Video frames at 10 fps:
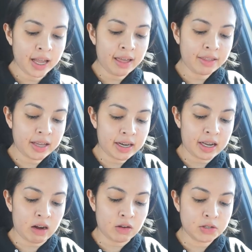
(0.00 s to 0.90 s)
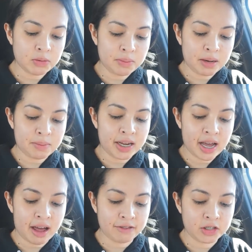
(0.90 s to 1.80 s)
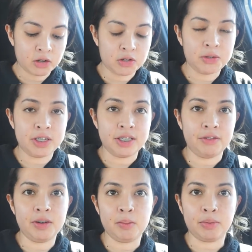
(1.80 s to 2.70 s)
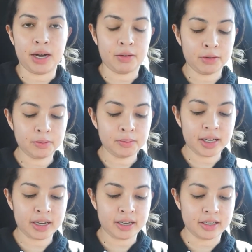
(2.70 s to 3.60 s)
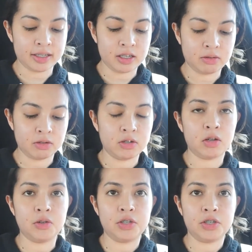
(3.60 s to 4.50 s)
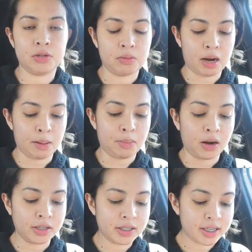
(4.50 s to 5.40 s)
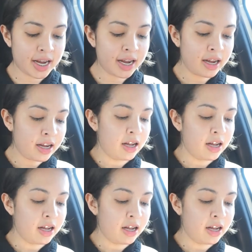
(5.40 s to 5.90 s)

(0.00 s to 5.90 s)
And then it also made me have to go to a different break room because this one's closer to where I parked today.